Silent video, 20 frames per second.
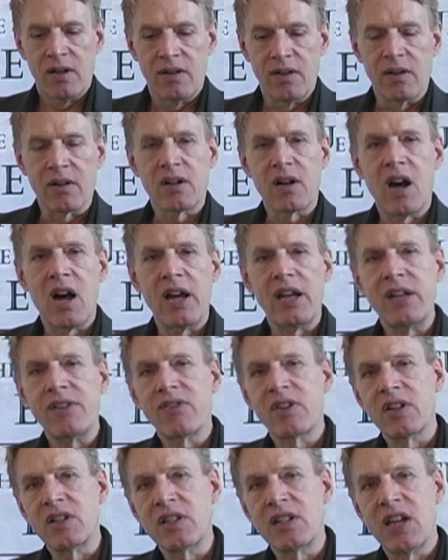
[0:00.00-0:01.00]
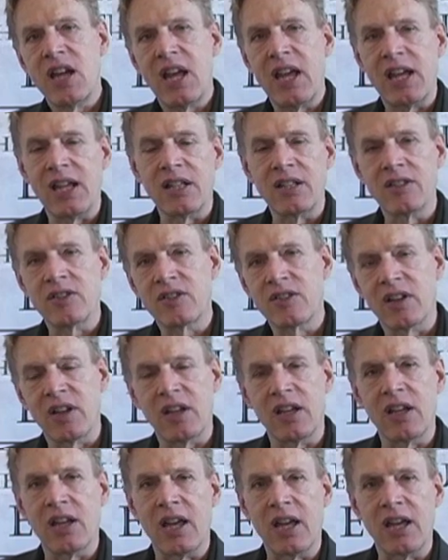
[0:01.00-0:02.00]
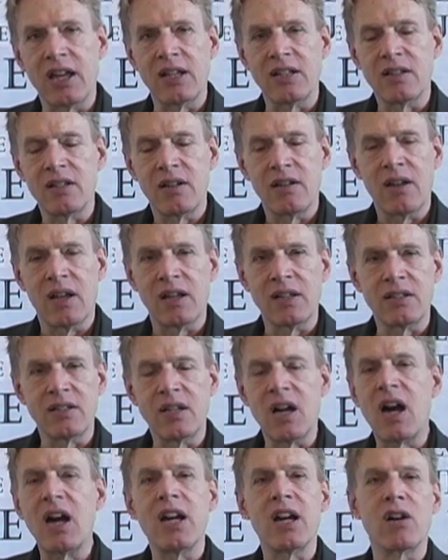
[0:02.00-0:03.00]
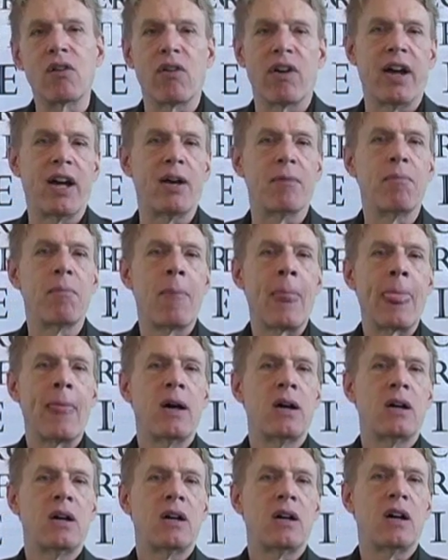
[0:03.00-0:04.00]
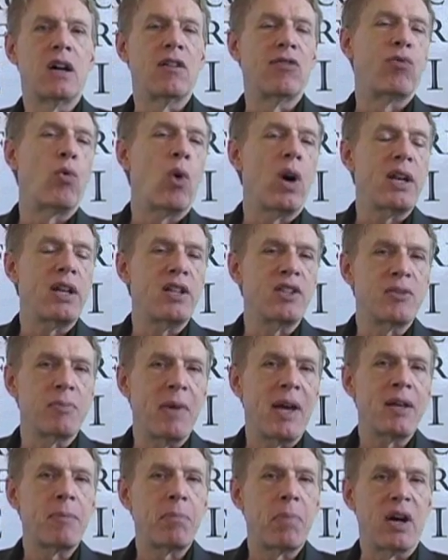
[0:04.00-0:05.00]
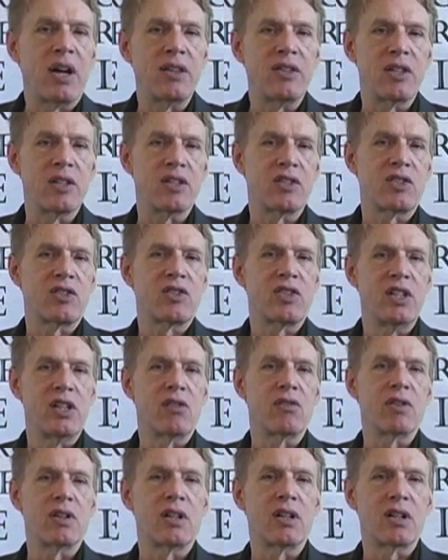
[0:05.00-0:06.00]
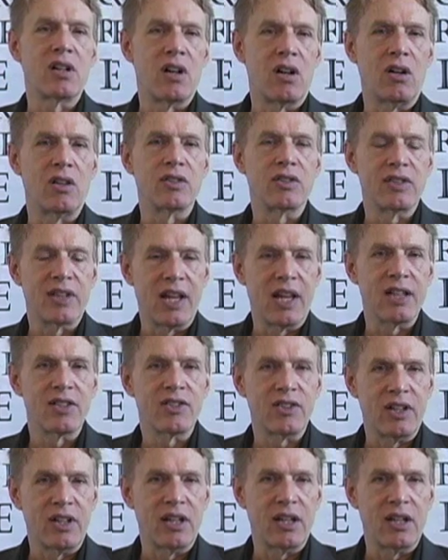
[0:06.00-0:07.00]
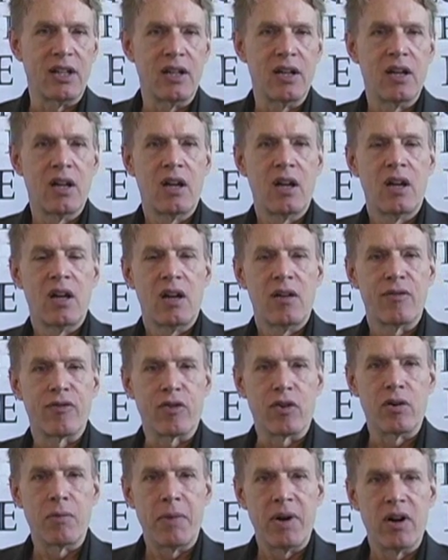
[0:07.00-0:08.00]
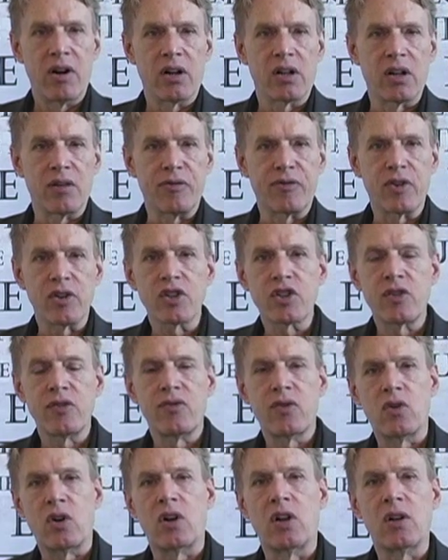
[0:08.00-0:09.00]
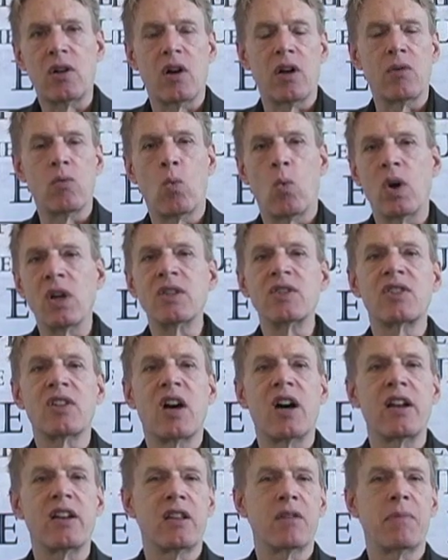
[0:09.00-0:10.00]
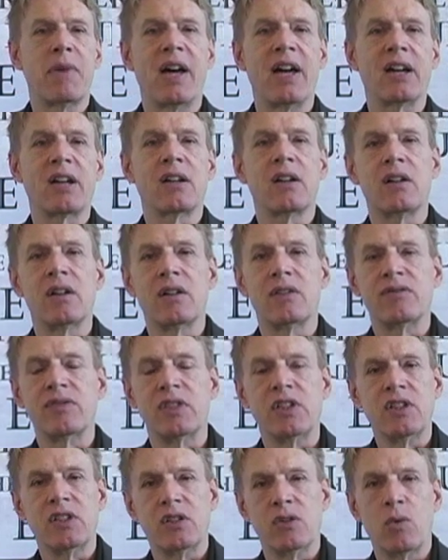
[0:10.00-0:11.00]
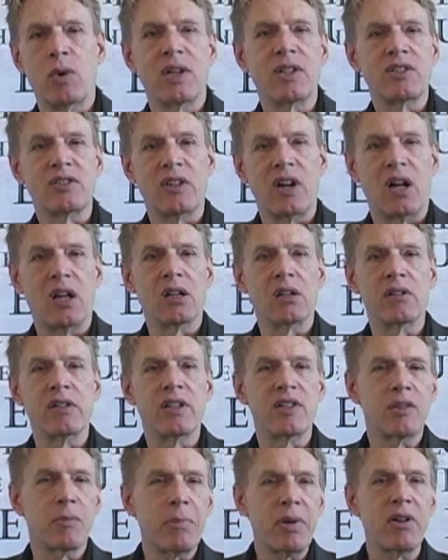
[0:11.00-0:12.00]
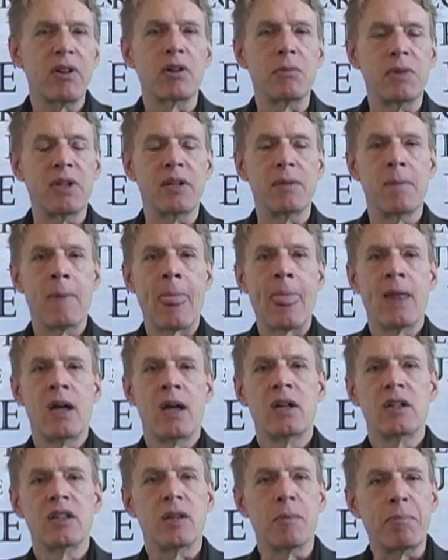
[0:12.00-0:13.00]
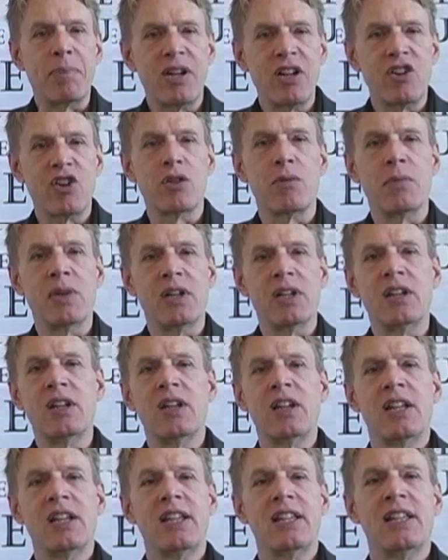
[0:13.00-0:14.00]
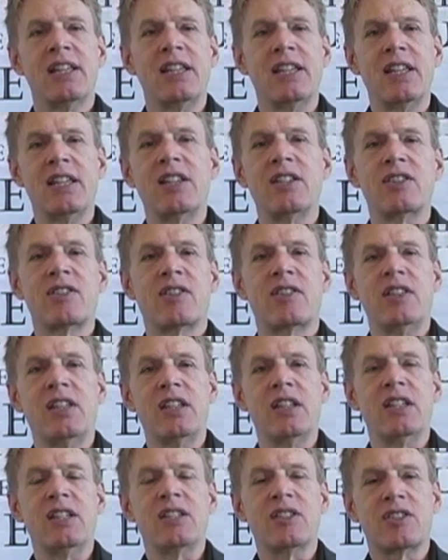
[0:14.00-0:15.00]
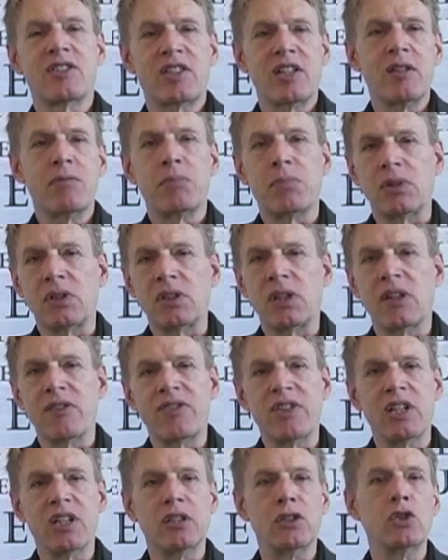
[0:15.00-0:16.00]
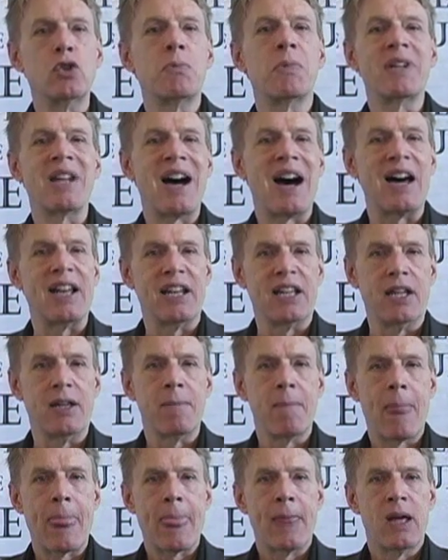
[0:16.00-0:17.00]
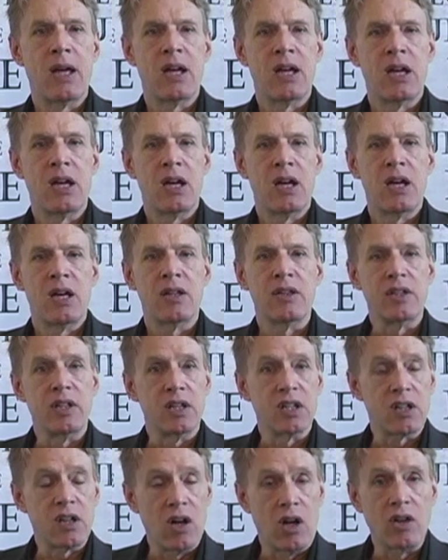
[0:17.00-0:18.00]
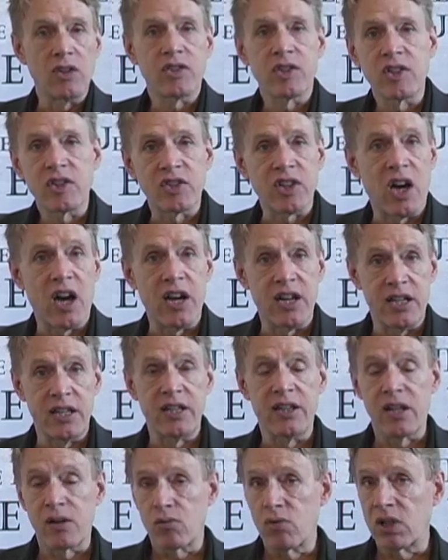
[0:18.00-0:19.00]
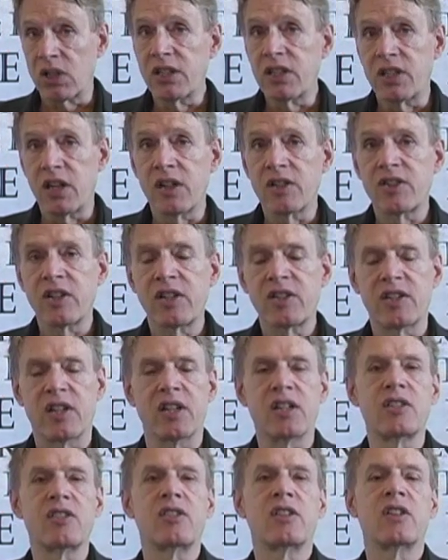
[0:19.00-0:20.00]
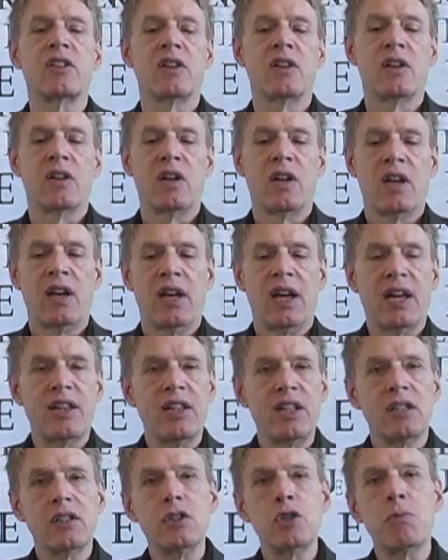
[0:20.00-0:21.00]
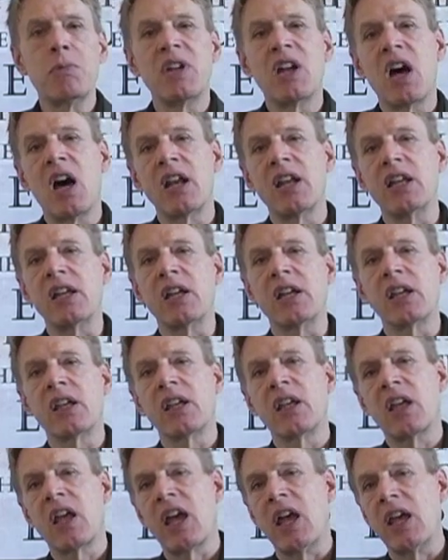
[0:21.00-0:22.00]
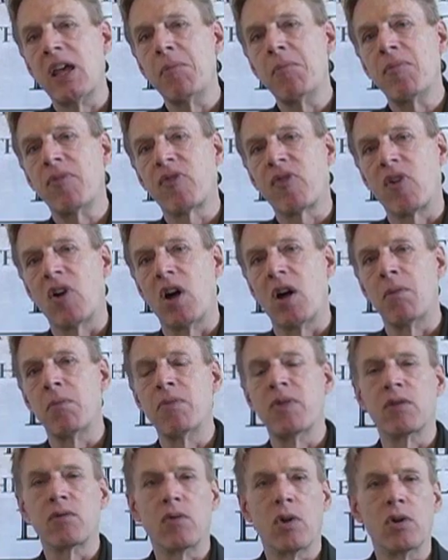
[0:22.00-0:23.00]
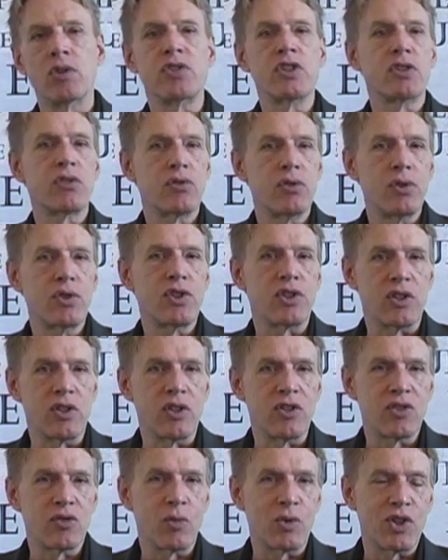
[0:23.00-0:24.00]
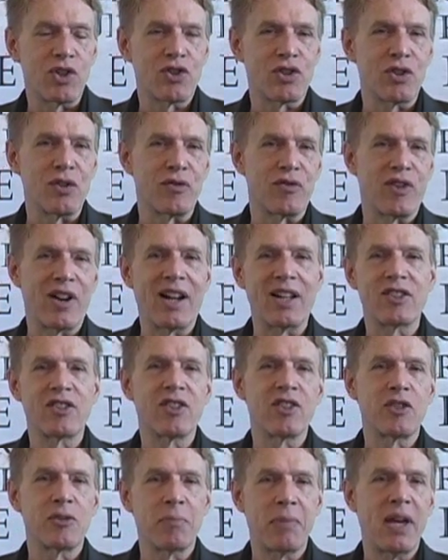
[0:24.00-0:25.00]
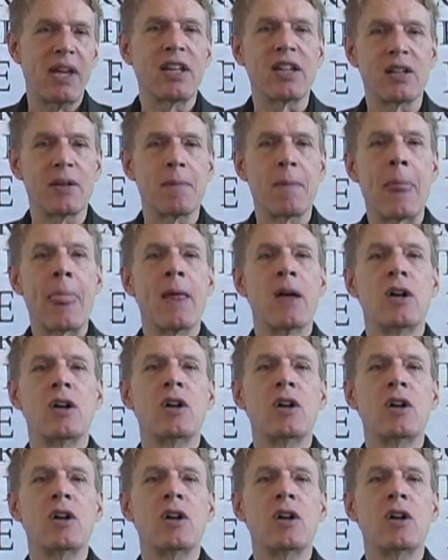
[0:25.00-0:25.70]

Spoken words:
there kind of contains a diagram of what is meant by this secret occult destiny for America. First of all, on one side of the back of the US dollar is a pyramid. The pyramid is the symbol of the Illuminati, the occult society that really does exist. And the Illuminati came from the Rosicrucians, which Sir Francis Bacon